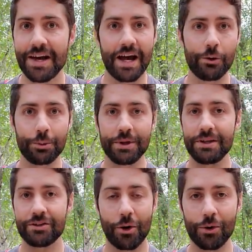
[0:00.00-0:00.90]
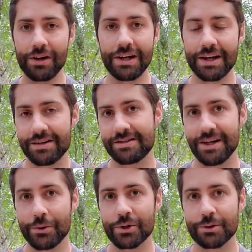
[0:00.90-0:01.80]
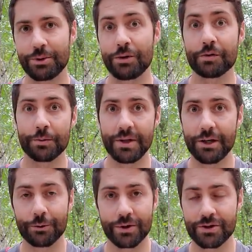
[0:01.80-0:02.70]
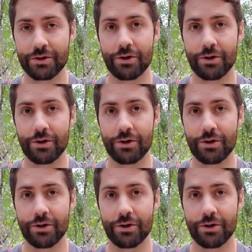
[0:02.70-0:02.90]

and it will be totally indistinguishable from the original